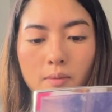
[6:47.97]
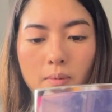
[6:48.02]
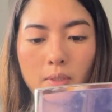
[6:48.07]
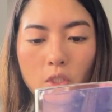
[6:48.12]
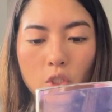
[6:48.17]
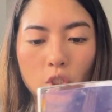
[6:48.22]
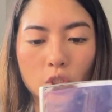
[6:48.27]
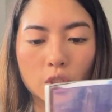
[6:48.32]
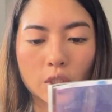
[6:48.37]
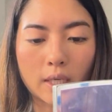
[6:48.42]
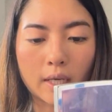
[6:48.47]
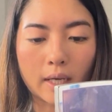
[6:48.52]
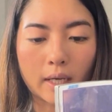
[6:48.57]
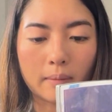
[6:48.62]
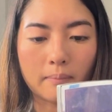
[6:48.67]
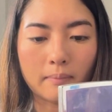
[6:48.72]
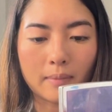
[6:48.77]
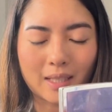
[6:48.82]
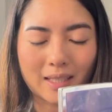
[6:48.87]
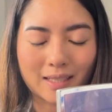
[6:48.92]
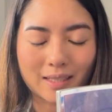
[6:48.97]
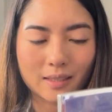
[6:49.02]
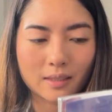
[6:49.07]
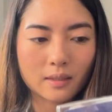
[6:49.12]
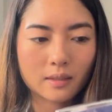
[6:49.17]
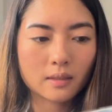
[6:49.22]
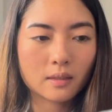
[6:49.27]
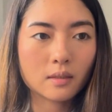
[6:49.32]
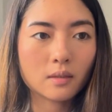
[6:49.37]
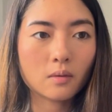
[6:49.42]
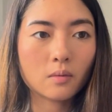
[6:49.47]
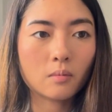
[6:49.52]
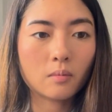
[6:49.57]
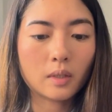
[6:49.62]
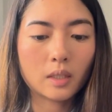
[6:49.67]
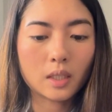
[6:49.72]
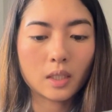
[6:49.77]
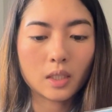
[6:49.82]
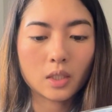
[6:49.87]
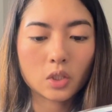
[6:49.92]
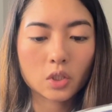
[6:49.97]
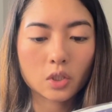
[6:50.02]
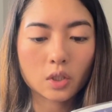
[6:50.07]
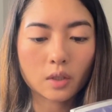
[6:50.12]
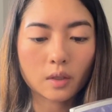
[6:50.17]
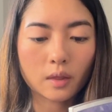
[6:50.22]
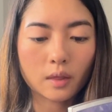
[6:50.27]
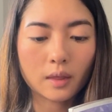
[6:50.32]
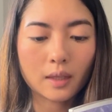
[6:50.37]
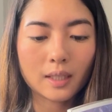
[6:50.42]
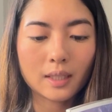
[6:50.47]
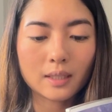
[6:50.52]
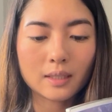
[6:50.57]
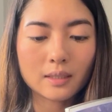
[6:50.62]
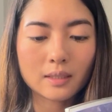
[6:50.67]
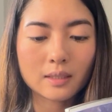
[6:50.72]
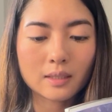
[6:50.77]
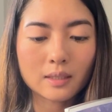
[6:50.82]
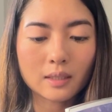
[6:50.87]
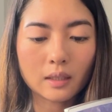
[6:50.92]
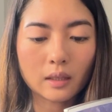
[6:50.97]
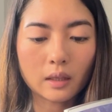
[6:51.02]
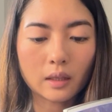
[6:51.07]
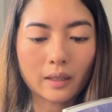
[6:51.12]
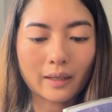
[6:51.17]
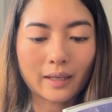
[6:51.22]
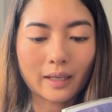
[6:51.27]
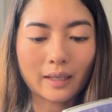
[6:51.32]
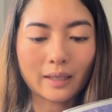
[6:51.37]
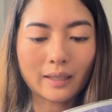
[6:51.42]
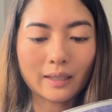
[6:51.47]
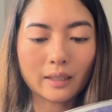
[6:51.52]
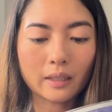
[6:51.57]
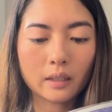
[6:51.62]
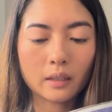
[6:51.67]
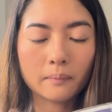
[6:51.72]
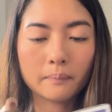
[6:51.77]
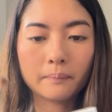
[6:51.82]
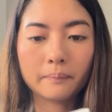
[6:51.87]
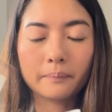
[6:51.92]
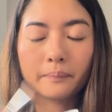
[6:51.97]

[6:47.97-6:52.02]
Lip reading: which I miss, which are things like